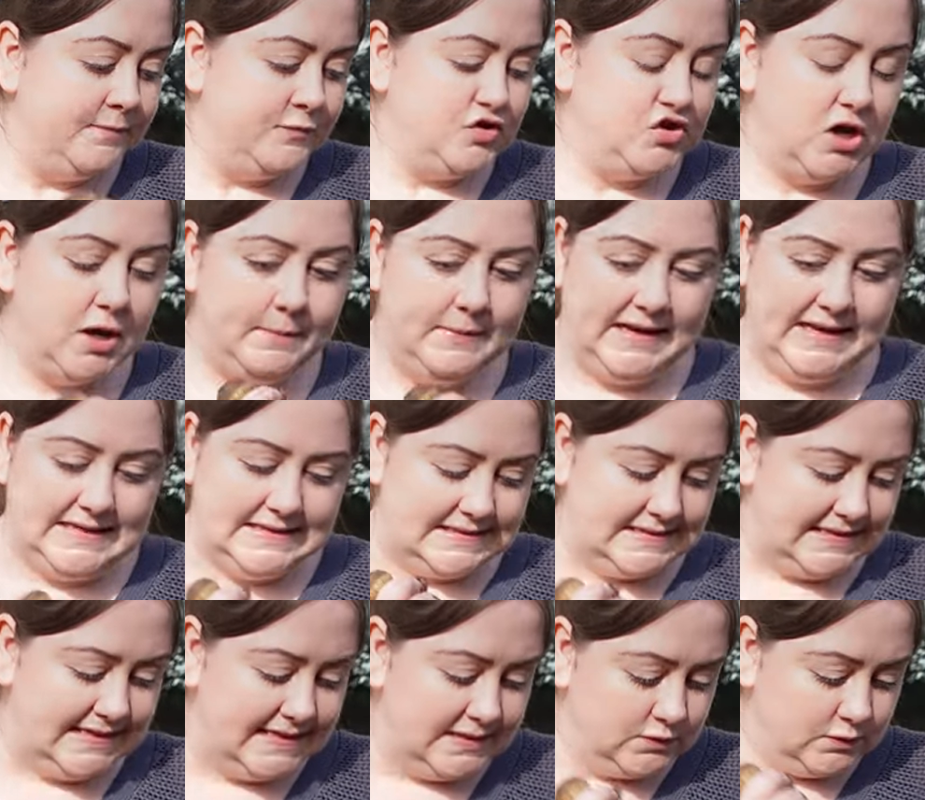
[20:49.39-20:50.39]
germinating
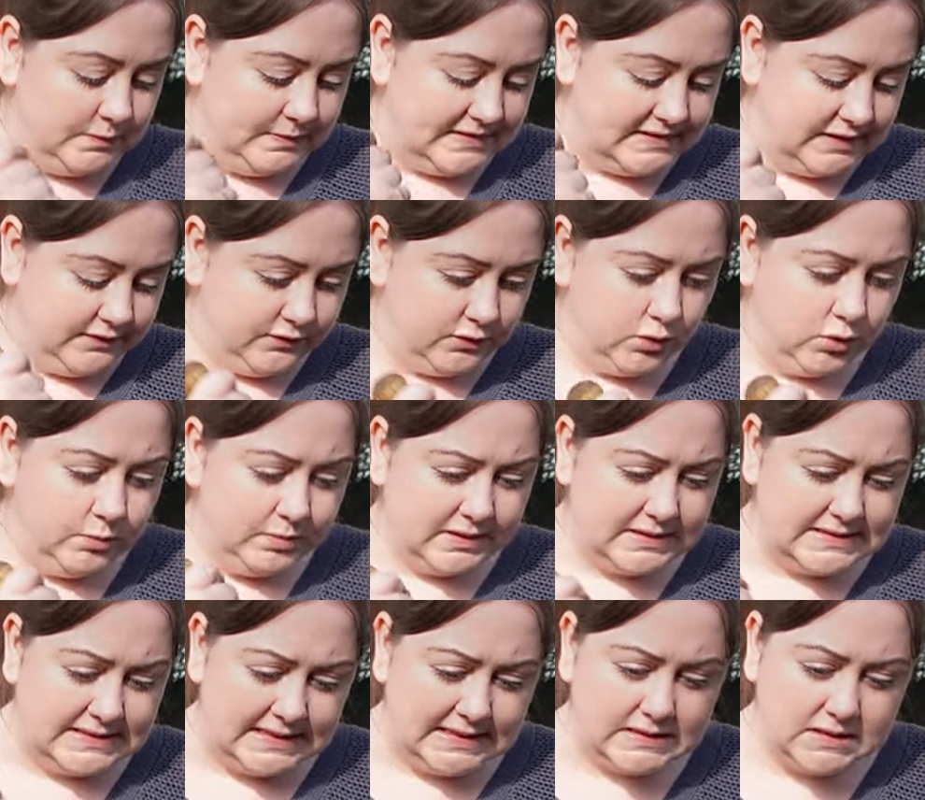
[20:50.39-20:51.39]
seeds would be difficult
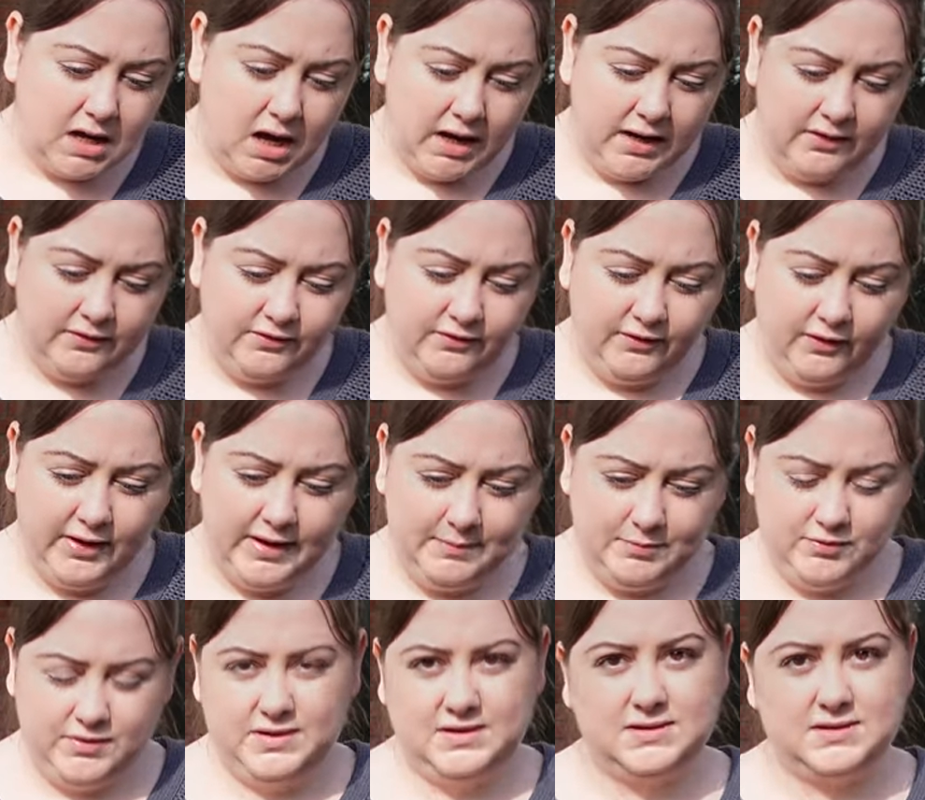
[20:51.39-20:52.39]
because it is kind of
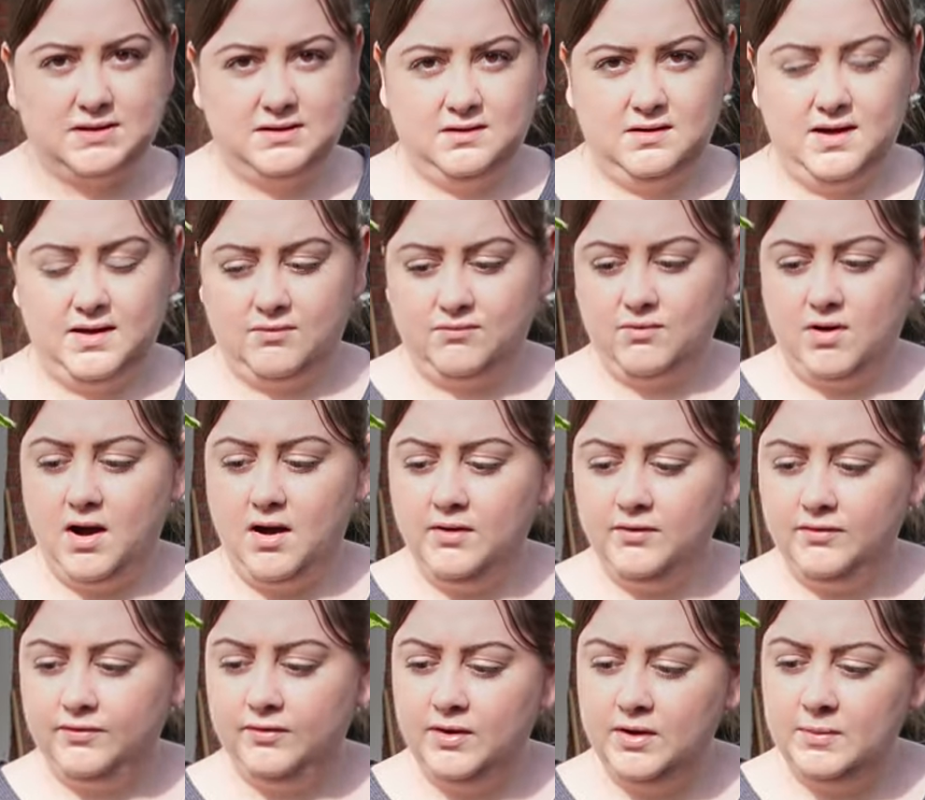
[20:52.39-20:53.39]
fibrous and like
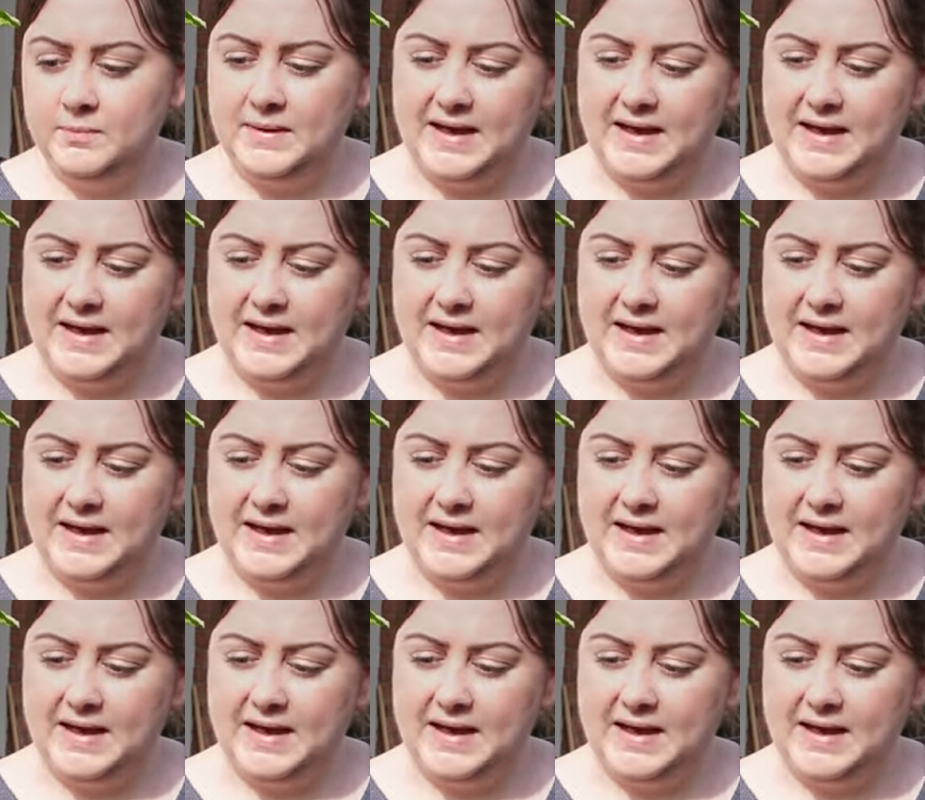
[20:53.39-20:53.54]
rough,